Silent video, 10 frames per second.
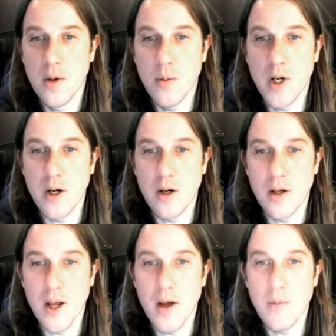We
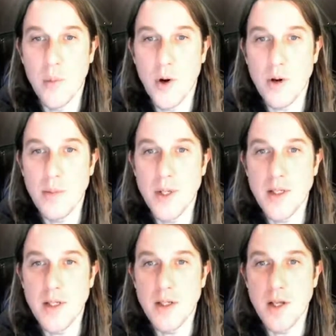currently have more P
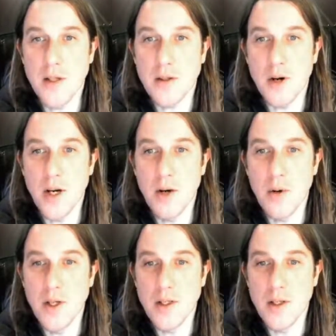C G S graded
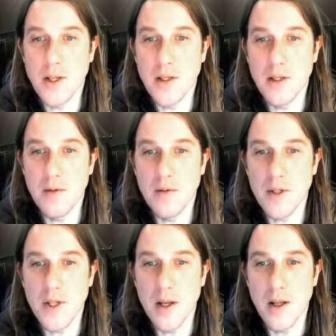coins listed for
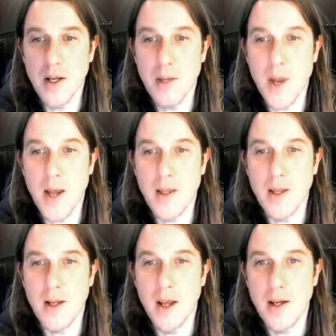sale on eBay
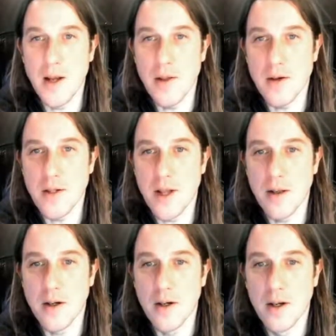than any other
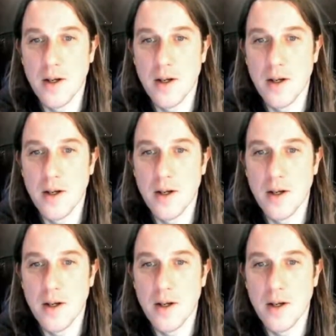seller.